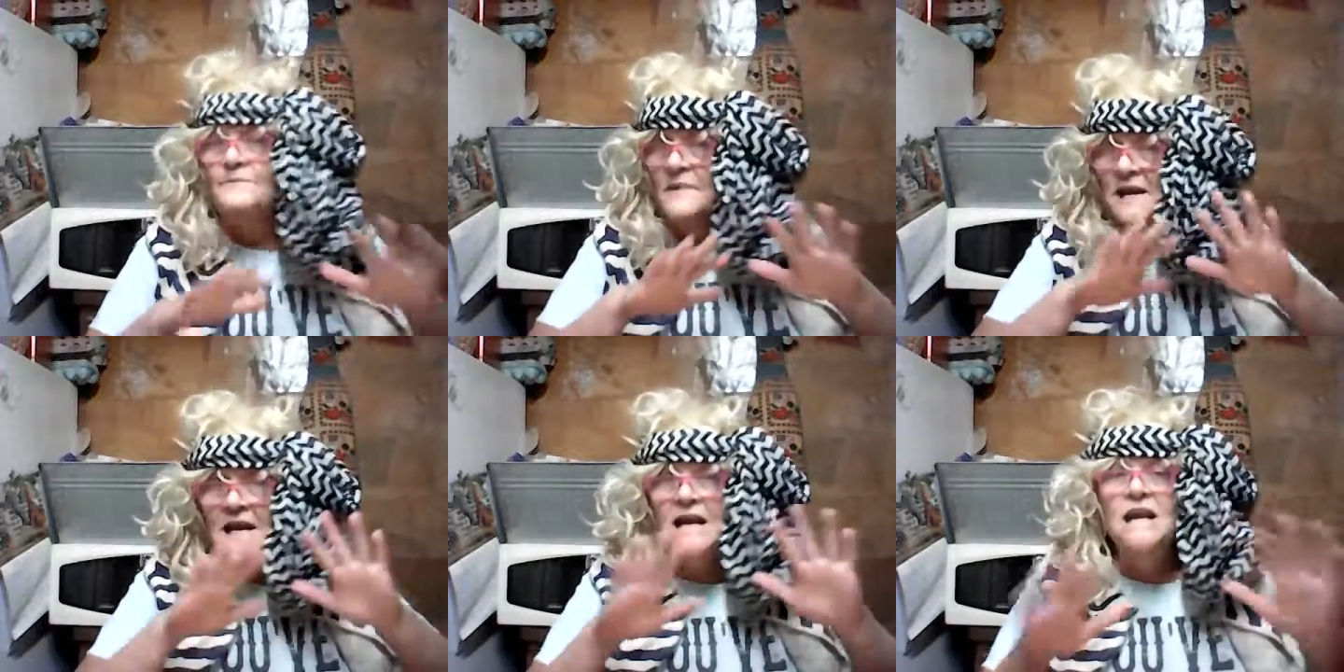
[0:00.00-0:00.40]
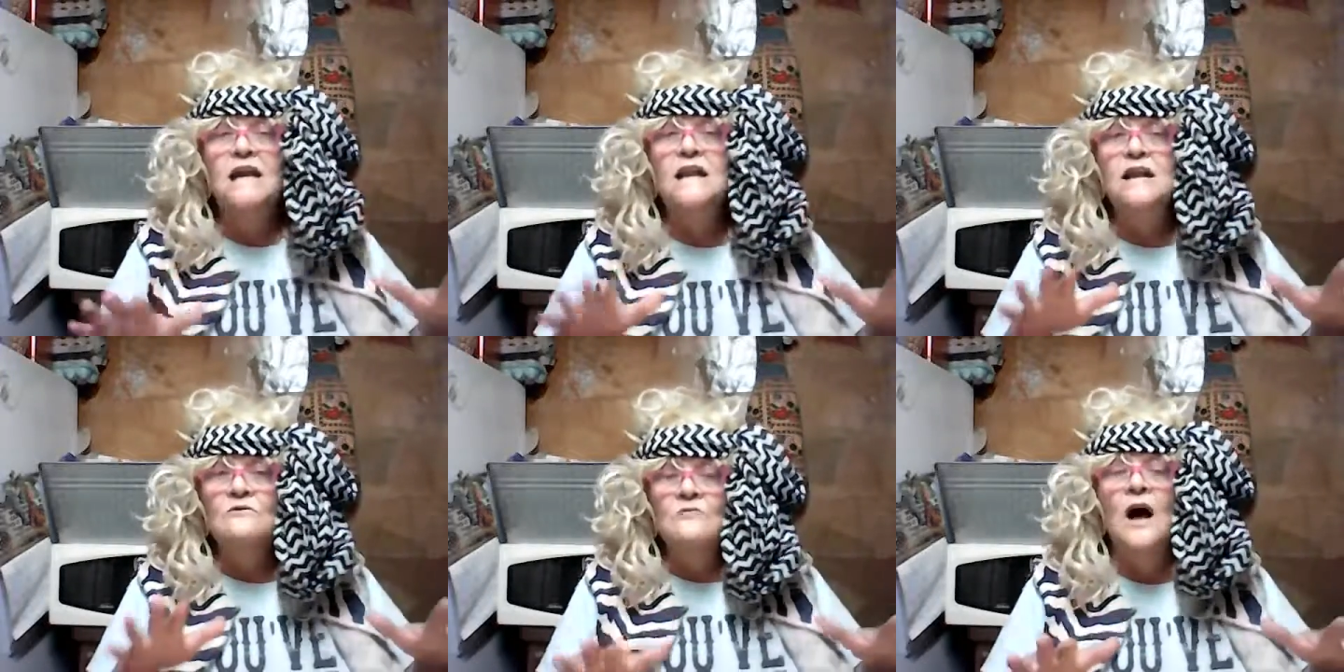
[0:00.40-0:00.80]
But
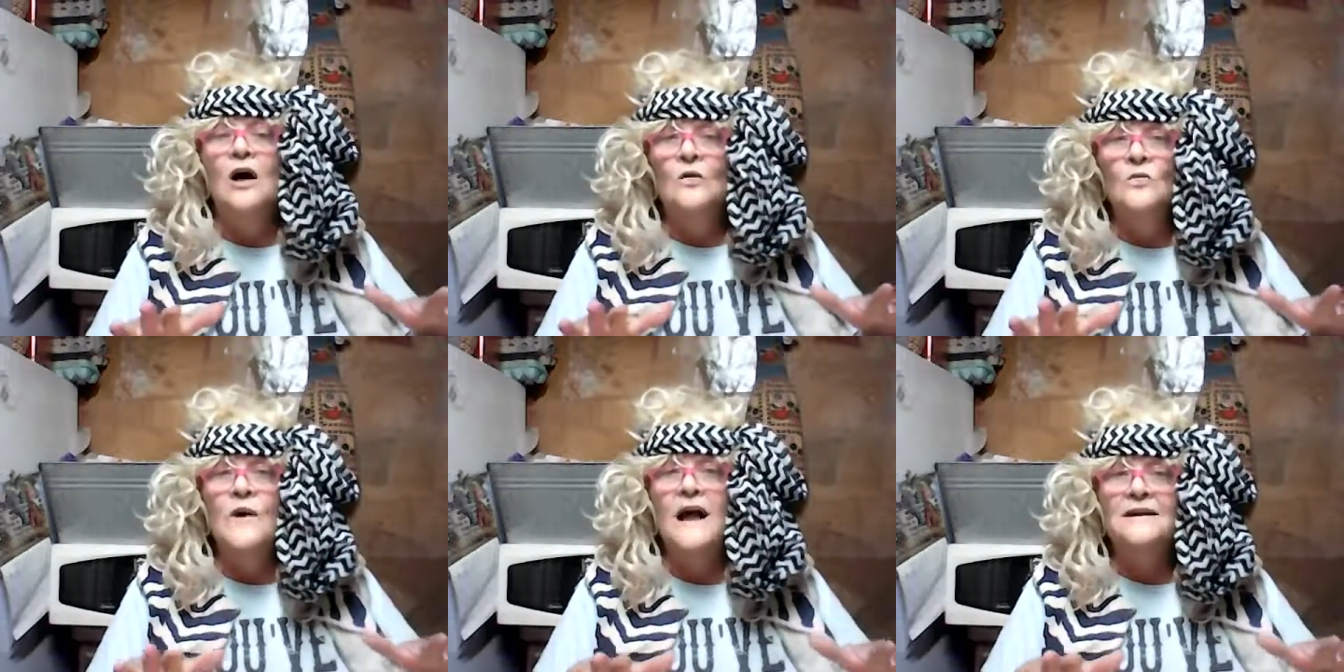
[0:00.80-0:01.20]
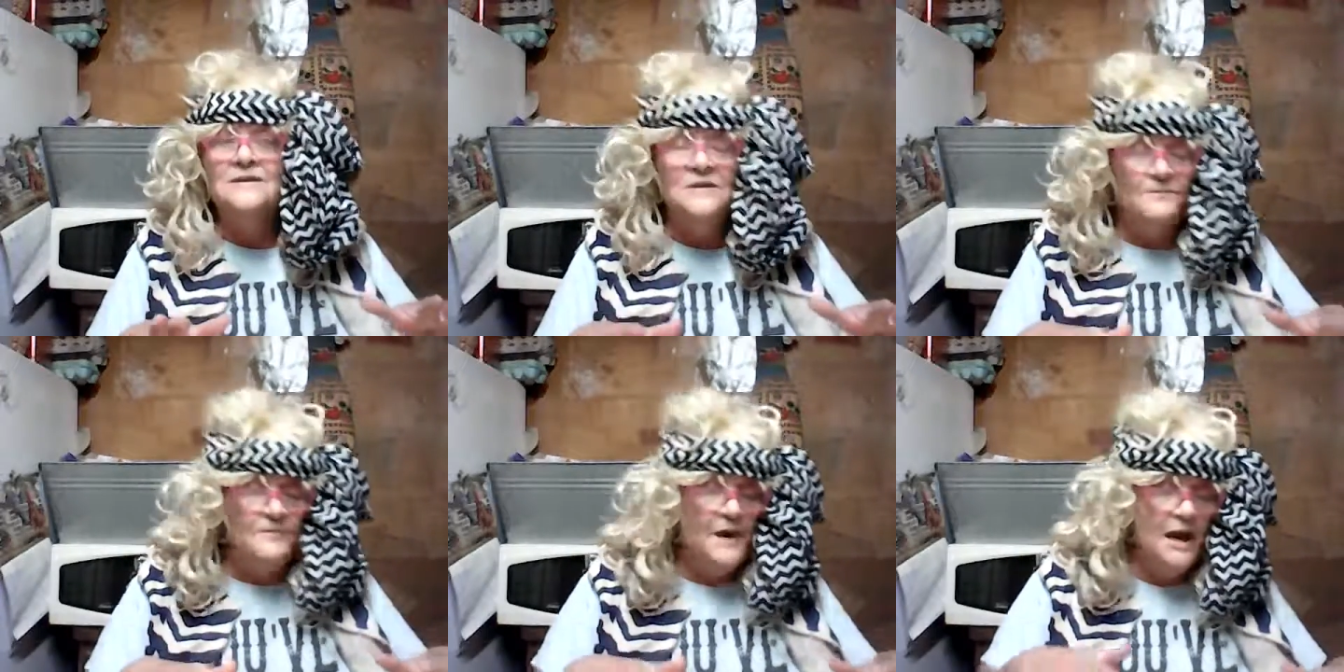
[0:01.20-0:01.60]
any roll
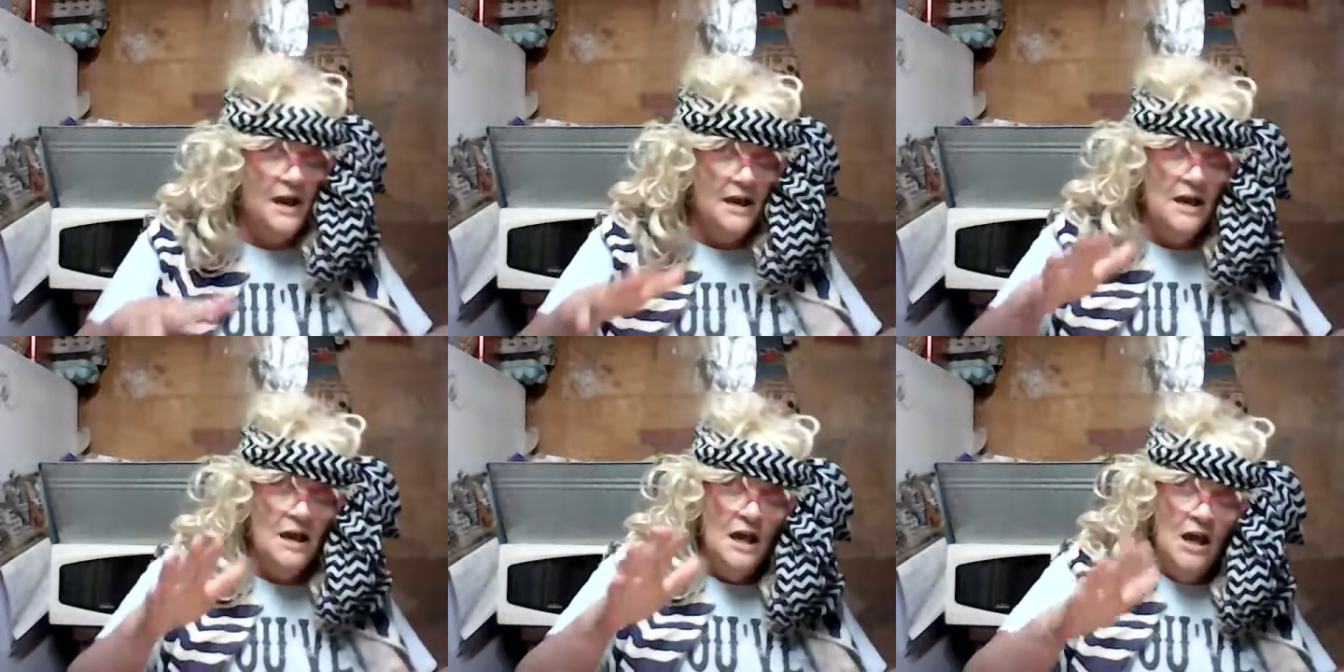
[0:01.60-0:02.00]
recipe,